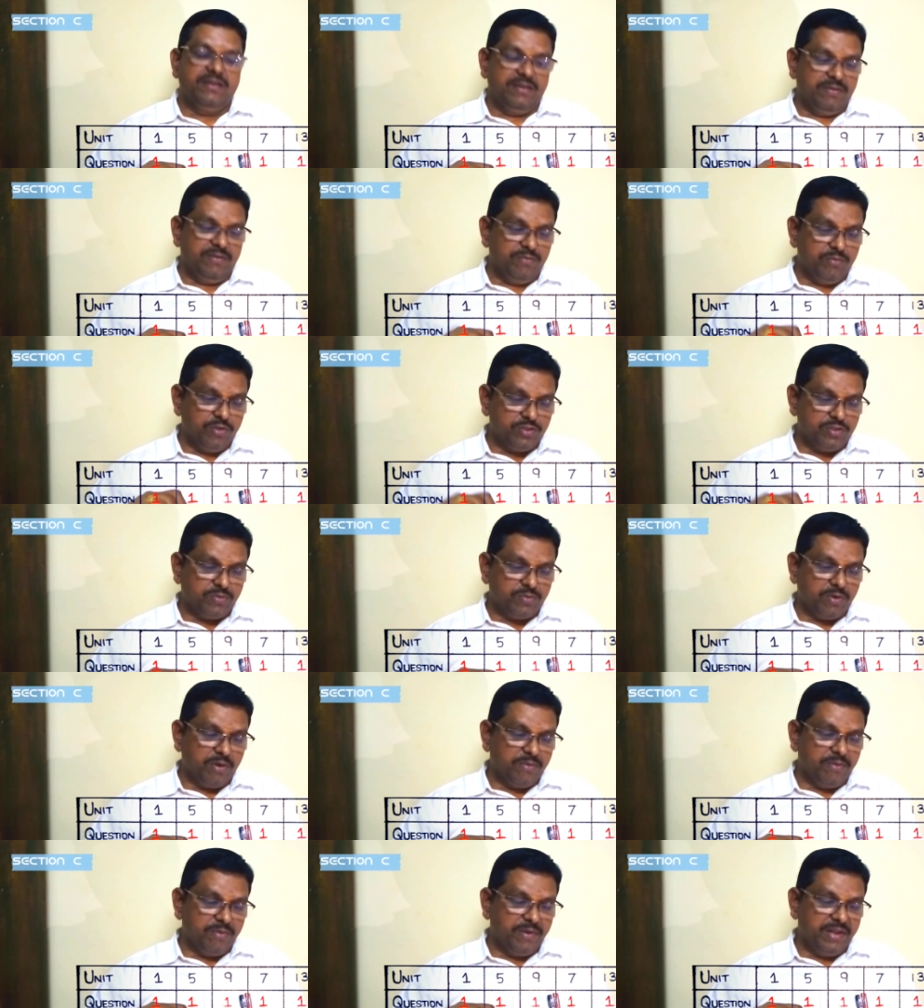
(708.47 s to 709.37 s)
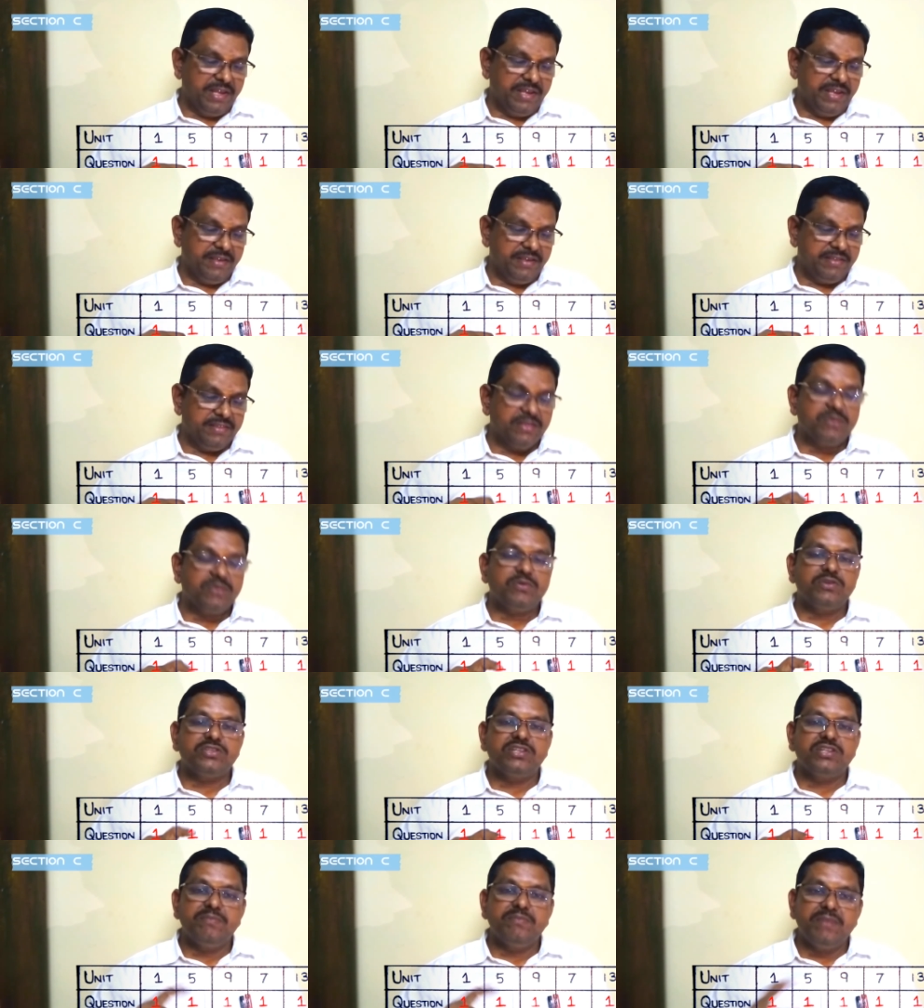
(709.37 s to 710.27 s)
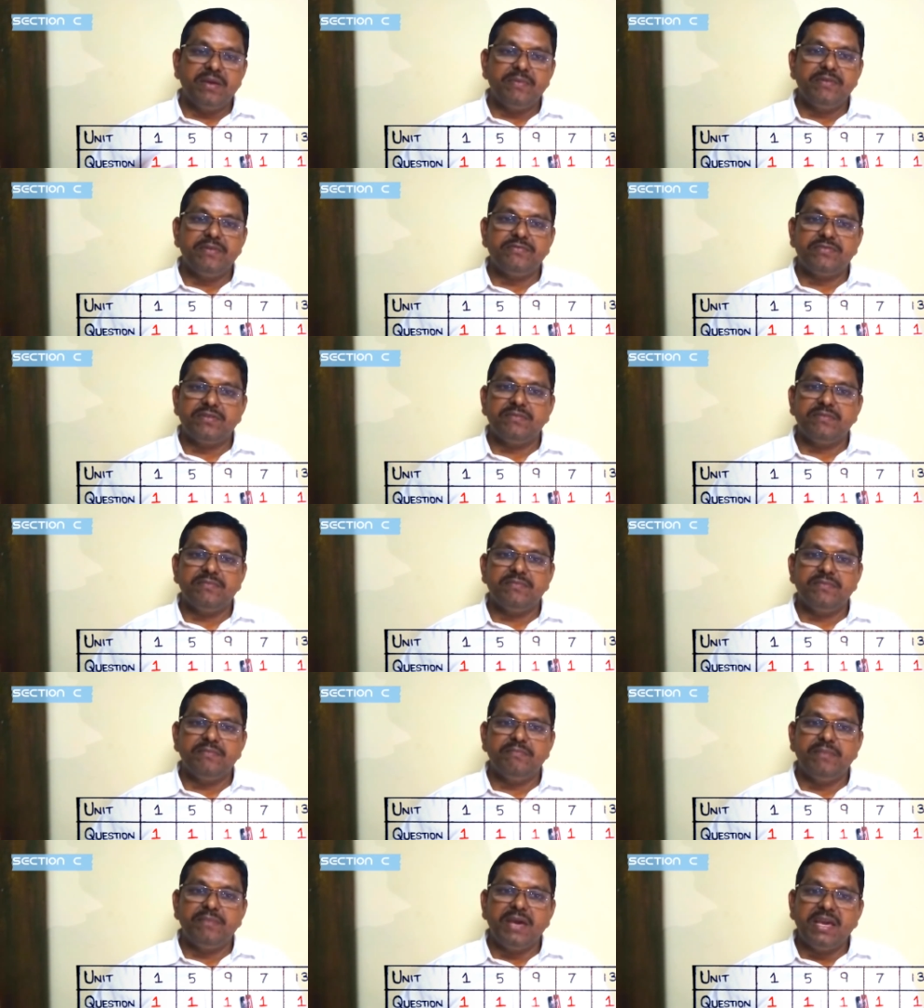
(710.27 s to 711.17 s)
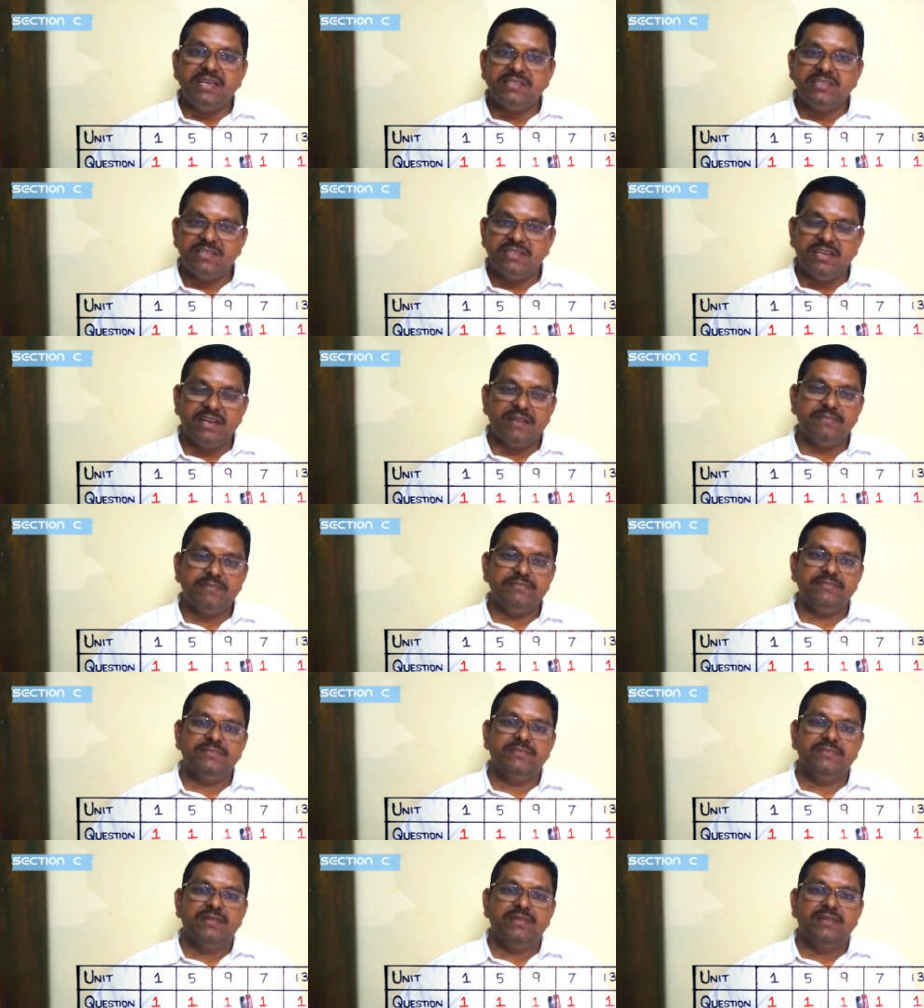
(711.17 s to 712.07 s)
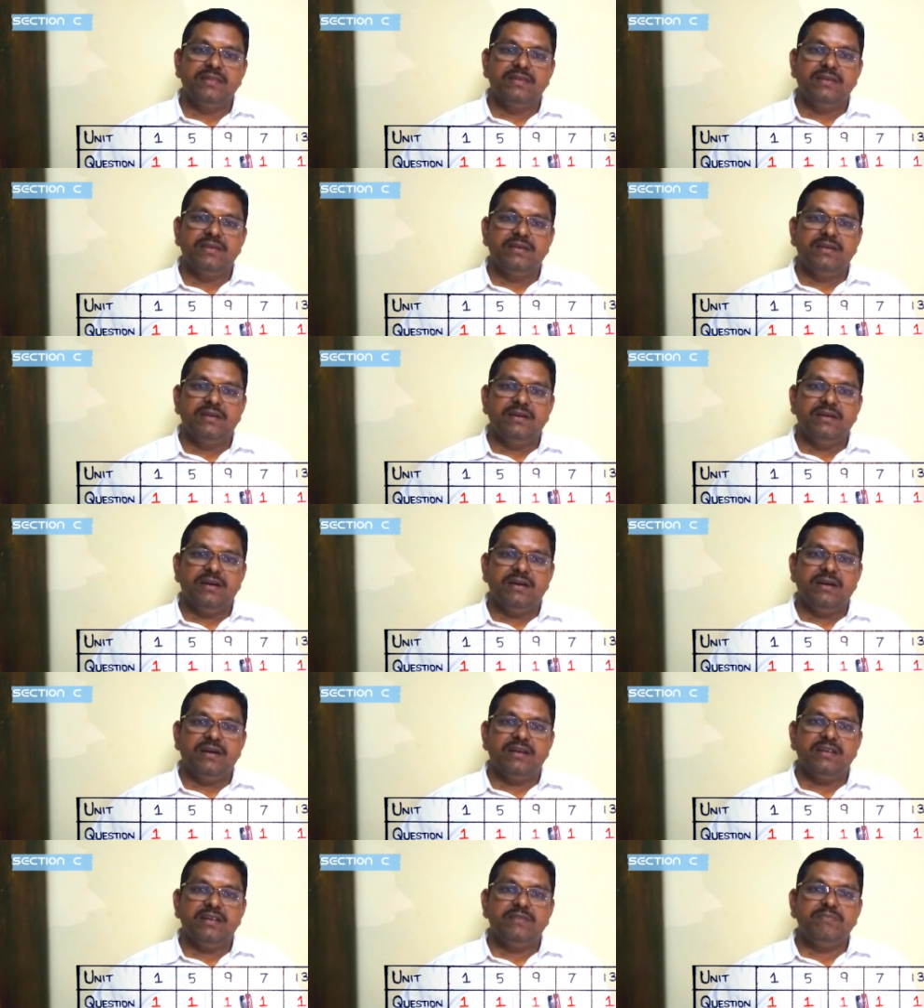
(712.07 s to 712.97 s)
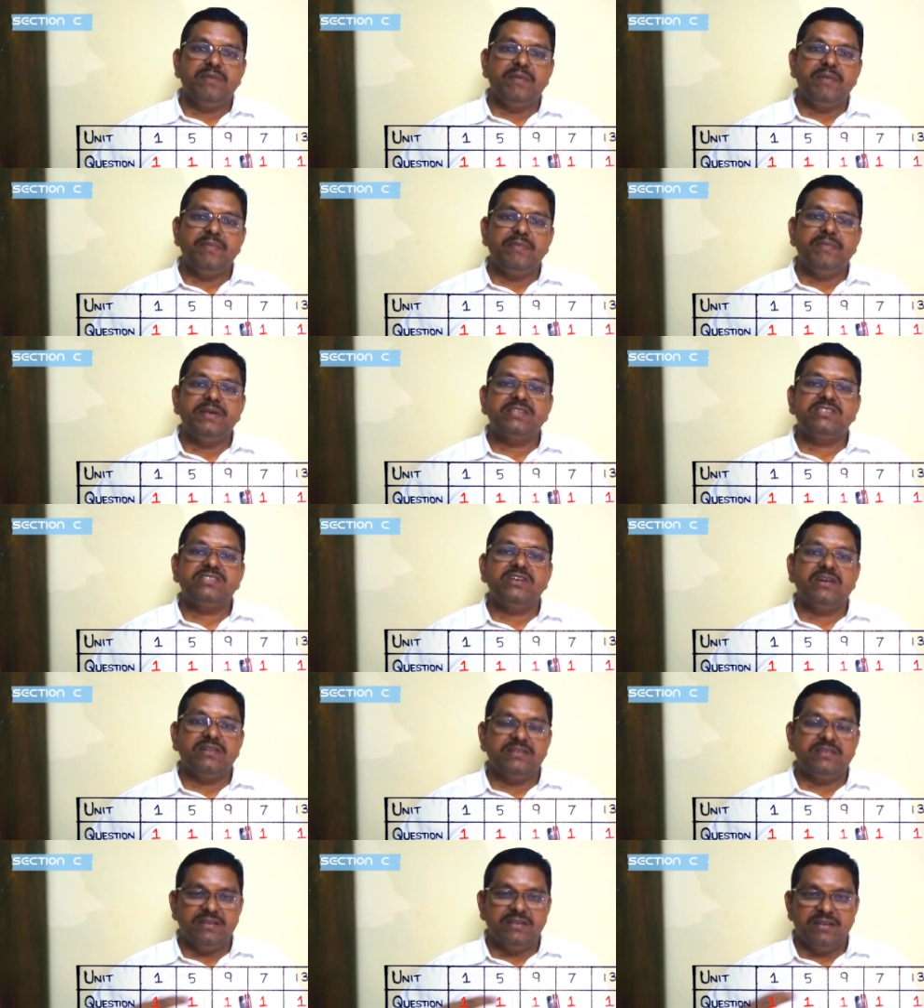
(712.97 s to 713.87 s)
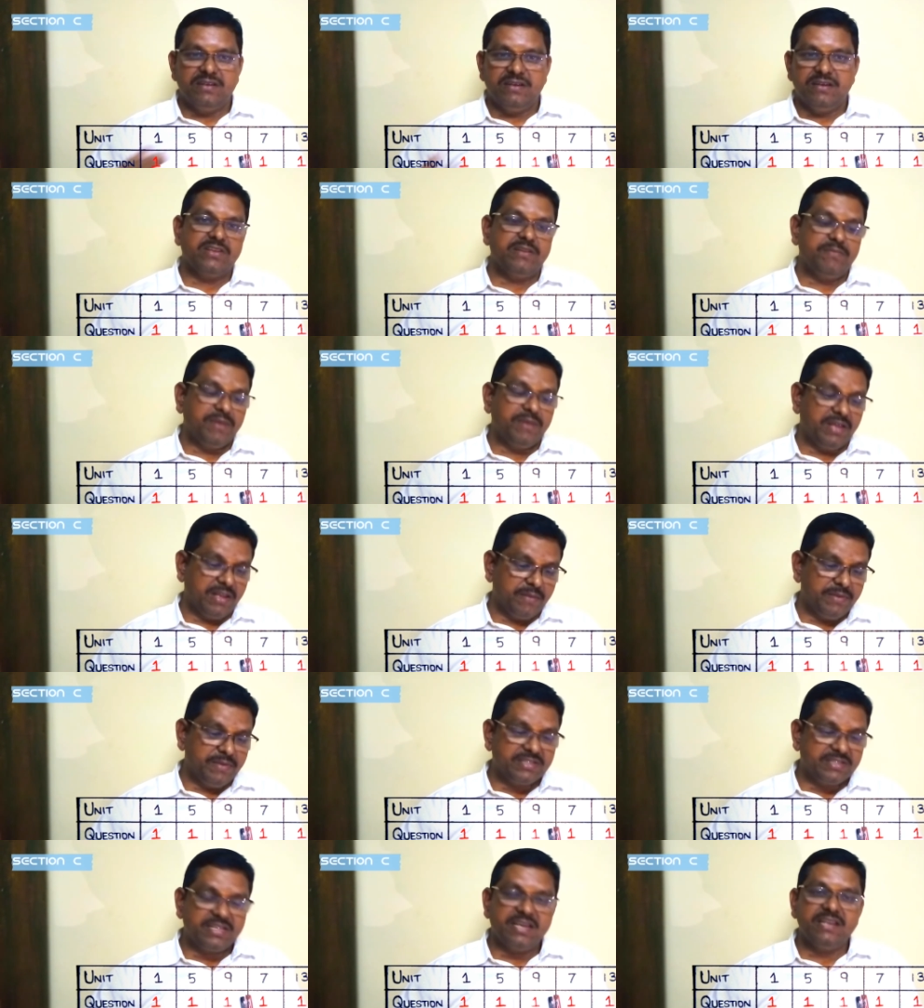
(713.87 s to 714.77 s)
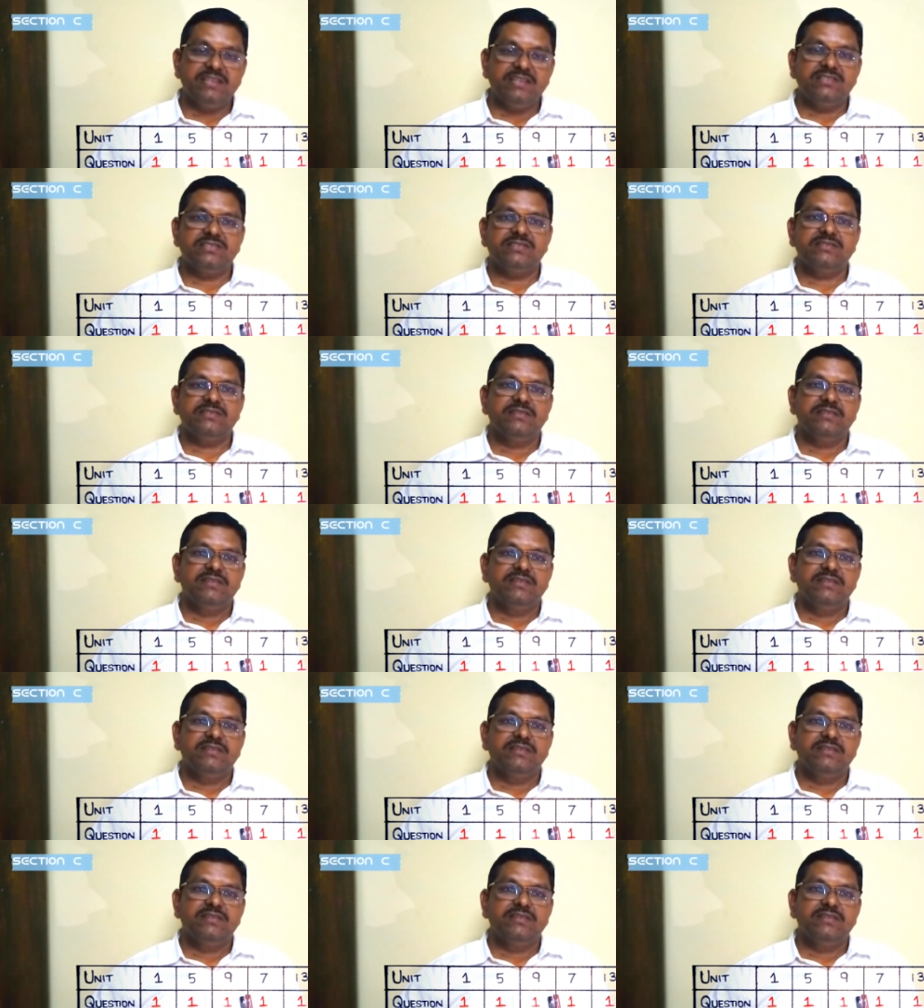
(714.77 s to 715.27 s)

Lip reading: Most probably the question may be from Bayes' theorem, or it may be based on binomial trials.